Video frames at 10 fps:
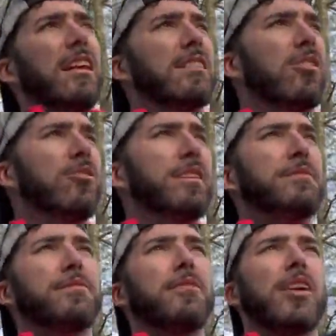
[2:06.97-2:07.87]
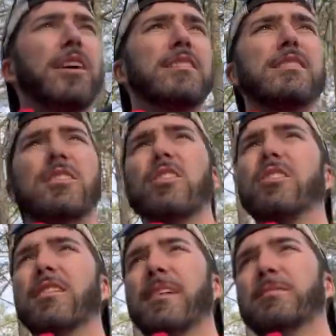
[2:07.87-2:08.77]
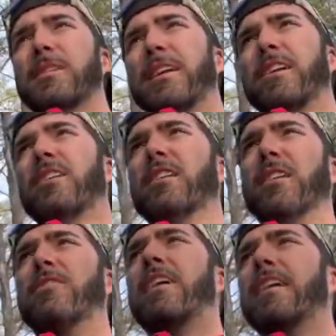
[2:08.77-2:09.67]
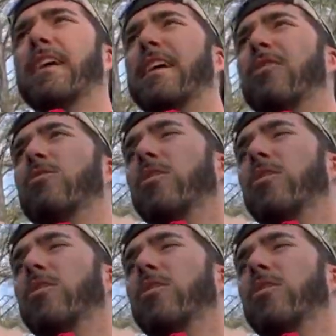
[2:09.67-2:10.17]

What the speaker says: only floods certain times a year, and right now